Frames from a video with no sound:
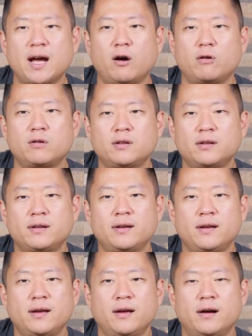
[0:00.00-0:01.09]
out
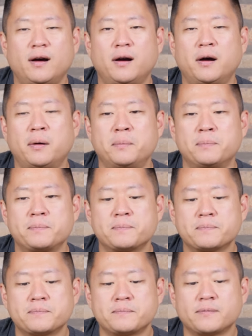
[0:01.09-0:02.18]
um,
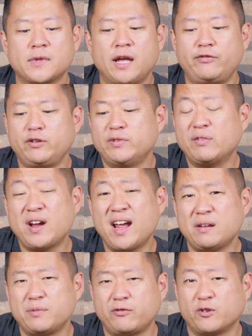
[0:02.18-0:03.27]
if you've never had
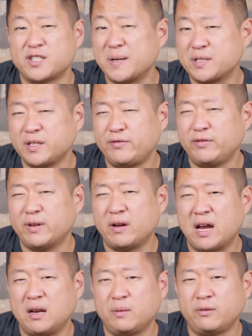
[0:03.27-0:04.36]
it before, especially if you've never
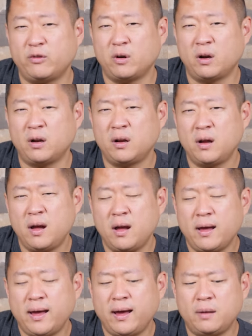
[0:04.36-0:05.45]
had it before.
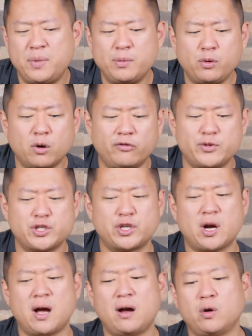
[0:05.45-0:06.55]
And people who are from
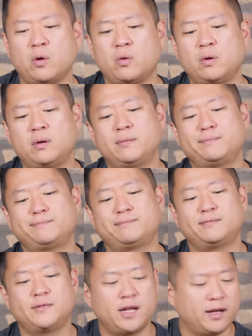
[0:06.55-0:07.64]
Chicago.
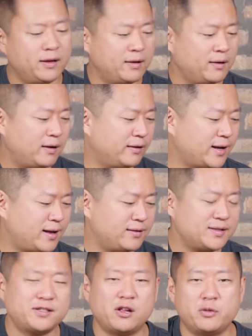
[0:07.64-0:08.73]
Again,
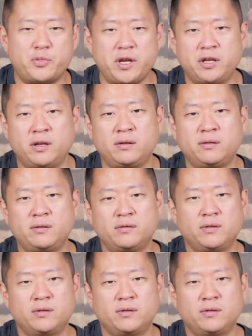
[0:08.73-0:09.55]
this is all opinion.